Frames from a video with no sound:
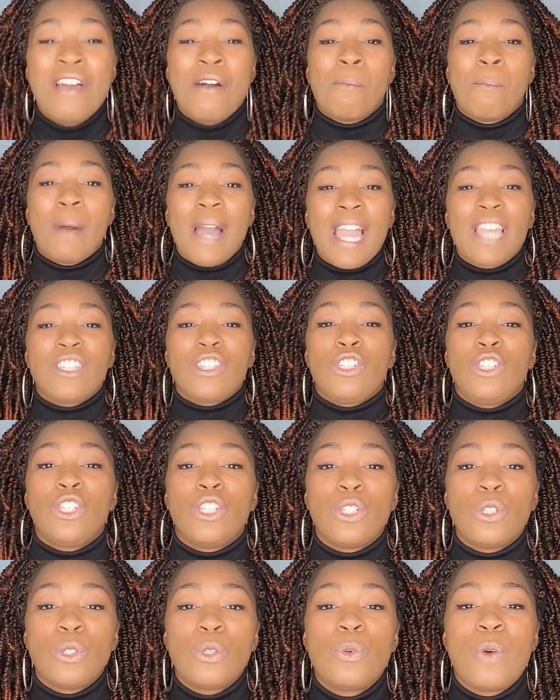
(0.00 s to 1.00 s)
But
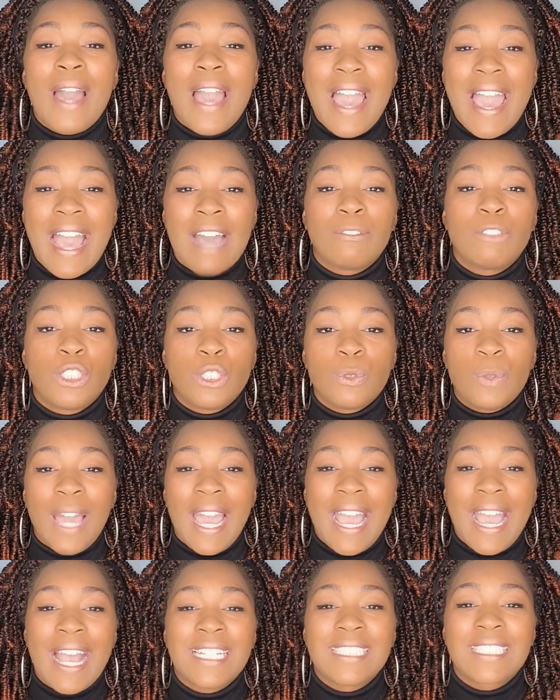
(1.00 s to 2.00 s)
you have to
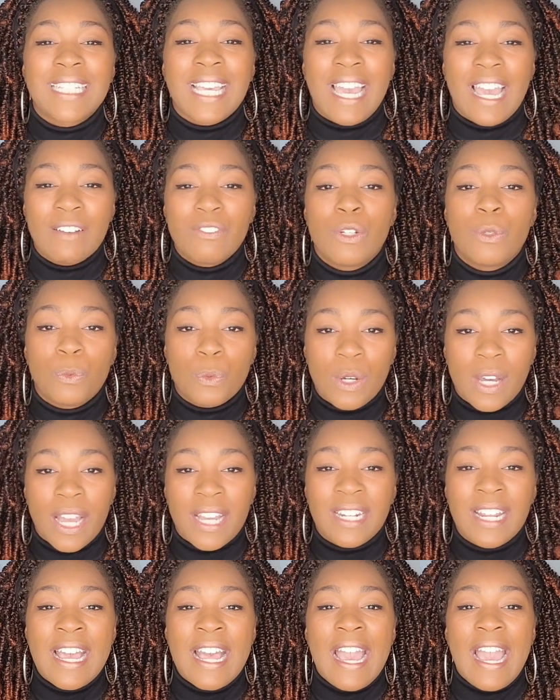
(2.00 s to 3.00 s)
ask everyone,